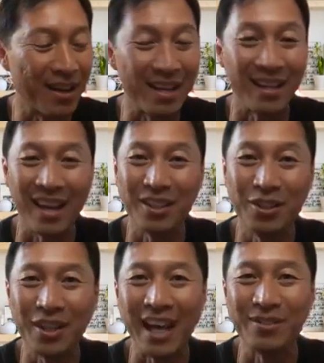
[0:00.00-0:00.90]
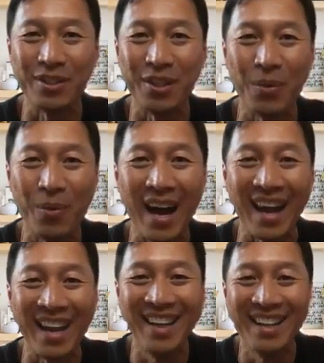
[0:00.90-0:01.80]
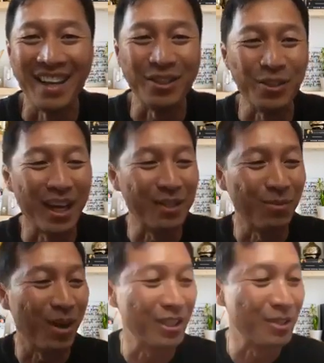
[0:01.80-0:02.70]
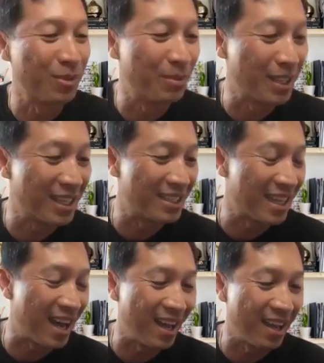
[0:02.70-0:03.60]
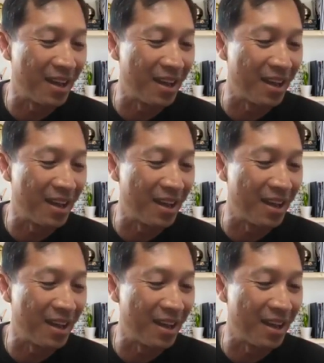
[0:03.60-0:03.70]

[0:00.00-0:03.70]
And you guys will know why as you guys watch more, because I